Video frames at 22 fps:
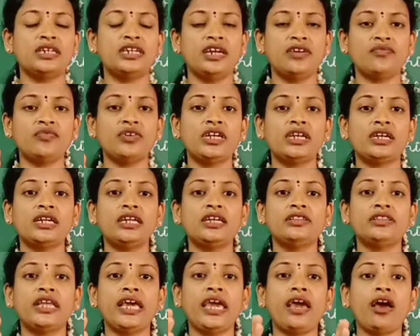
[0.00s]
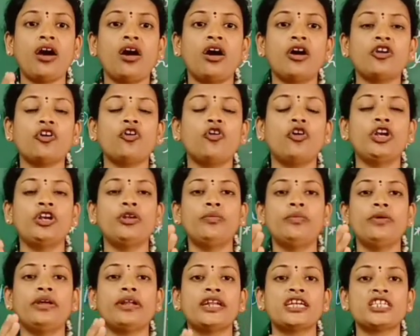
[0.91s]
definitely they are going
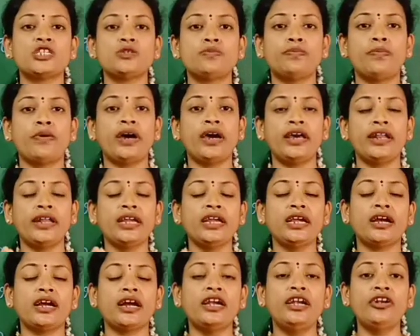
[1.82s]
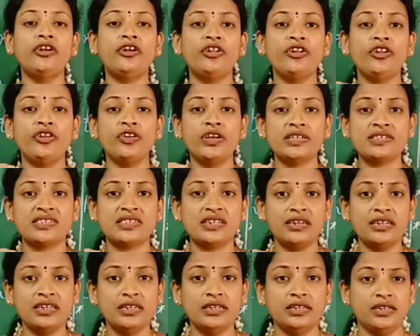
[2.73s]
to be respiring
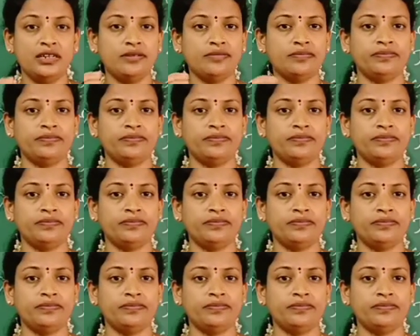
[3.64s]
continuously.